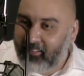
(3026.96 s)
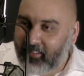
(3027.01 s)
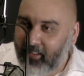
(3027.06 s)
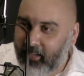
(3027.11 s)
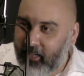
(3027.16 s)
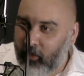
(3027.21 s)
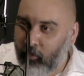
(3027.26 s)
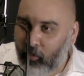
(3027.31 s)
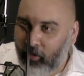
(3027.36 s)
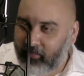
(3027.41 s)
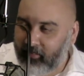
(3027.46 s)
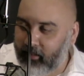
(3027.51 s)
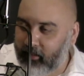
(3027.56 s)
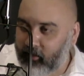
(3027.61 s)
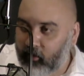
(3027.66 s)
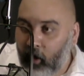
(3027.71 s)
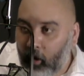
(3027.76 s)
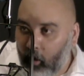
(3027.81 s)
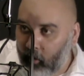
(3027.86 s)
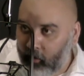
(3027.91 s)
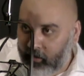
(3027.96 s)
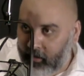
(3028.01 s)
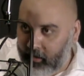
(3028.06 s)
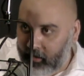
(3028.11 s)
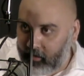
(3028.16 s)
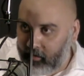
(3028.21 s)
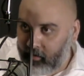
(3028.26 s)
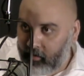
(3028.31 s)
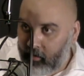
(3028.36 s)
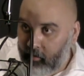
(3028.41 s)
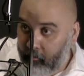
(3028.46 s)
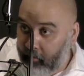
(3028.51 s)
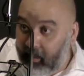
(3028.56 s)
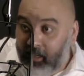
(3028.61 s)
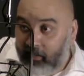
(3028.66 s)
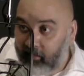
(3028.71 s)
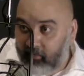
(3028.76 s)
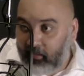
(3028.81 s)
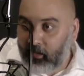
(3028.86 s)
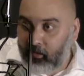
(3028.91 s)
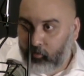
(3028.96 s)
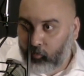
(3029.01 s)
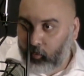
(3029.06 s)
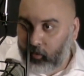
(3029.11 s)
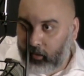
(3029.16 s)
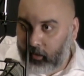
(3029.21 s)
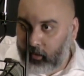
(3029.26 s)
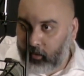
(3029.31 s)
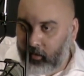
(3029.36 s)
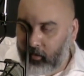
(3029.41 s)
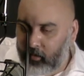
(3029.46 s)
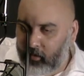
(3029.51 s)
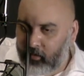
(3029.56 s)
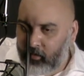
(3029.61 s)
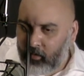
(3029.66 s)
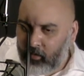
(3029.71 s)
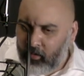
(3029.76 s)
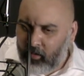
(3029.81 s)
say he works at Target, but he sings really good,